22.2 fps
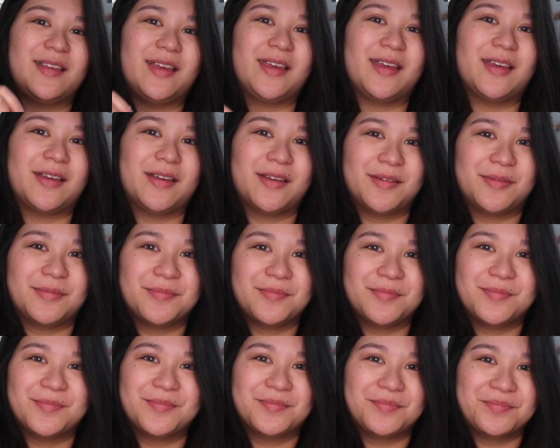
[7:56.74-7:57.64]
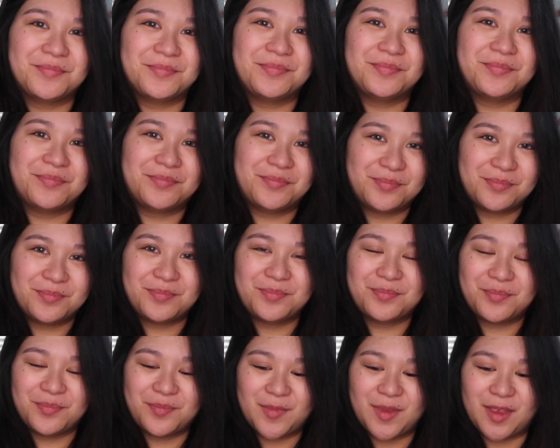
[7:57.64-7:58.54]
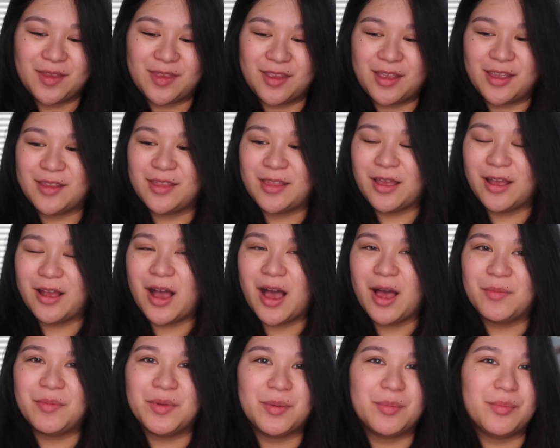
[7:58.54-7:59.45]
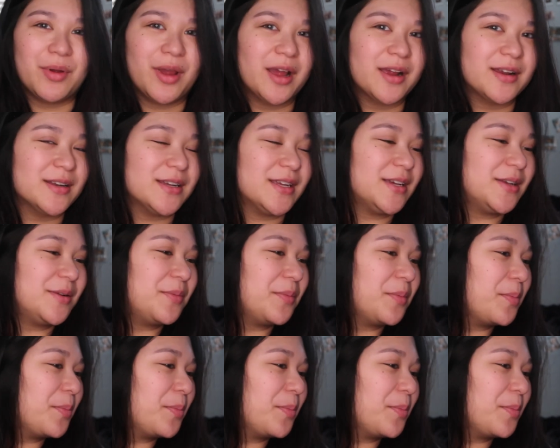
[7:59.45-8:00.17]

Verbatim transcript: like the thing that got me pregnant,